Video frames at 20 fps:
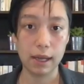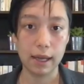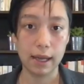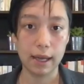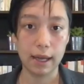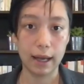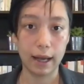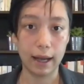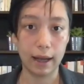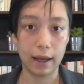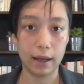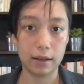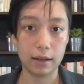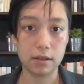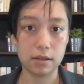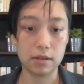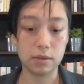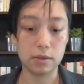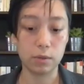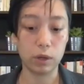
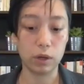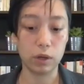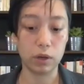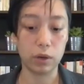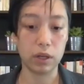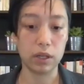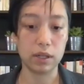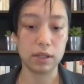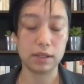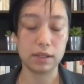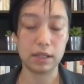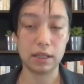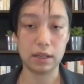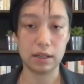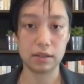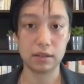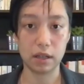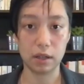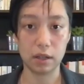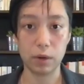And we're going to see an
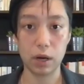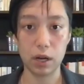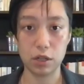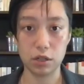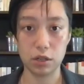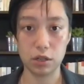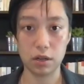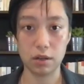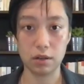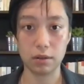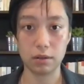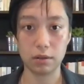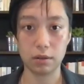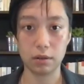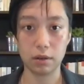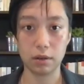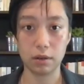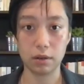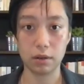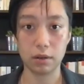acceleration
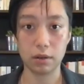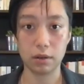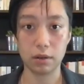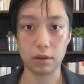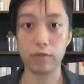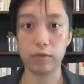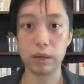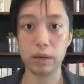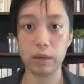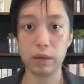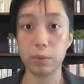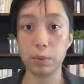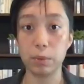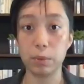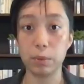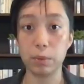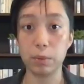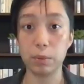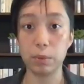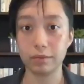of
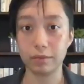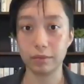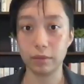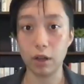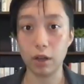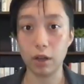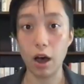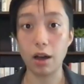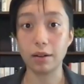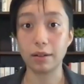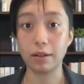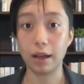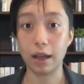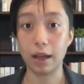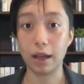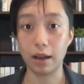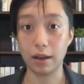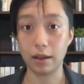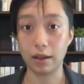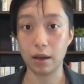people not
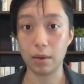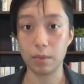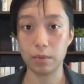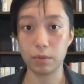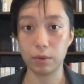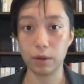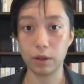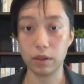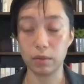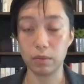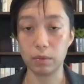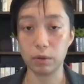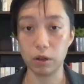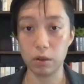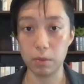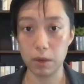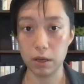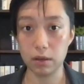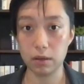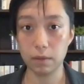ending up with
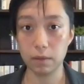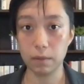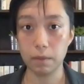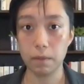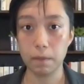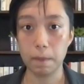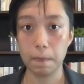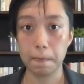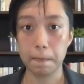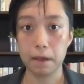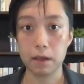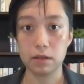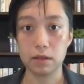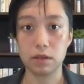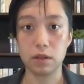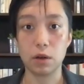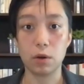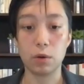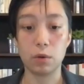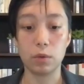employment.
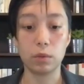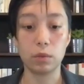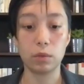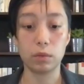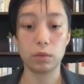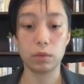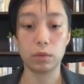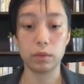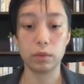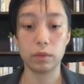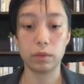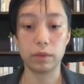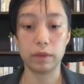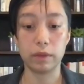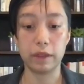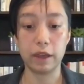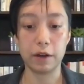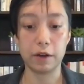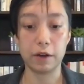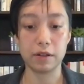So
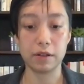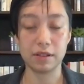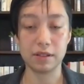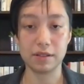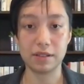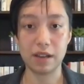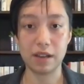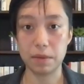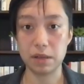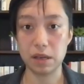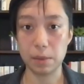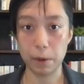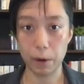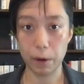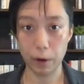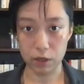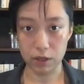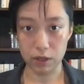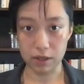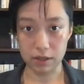there is a stepped up
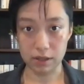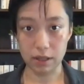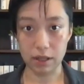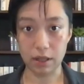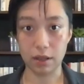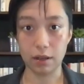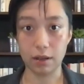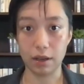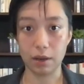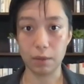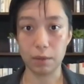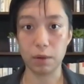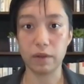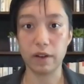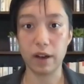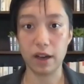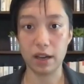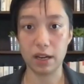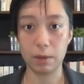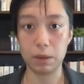urgency in
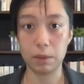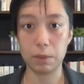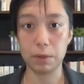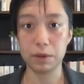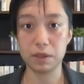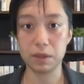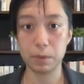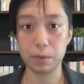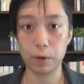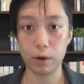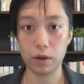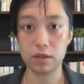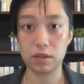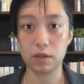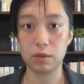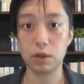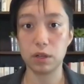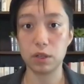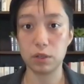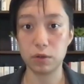providing people supports
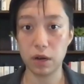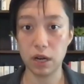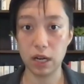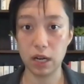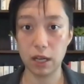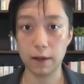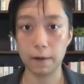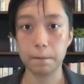and retraining.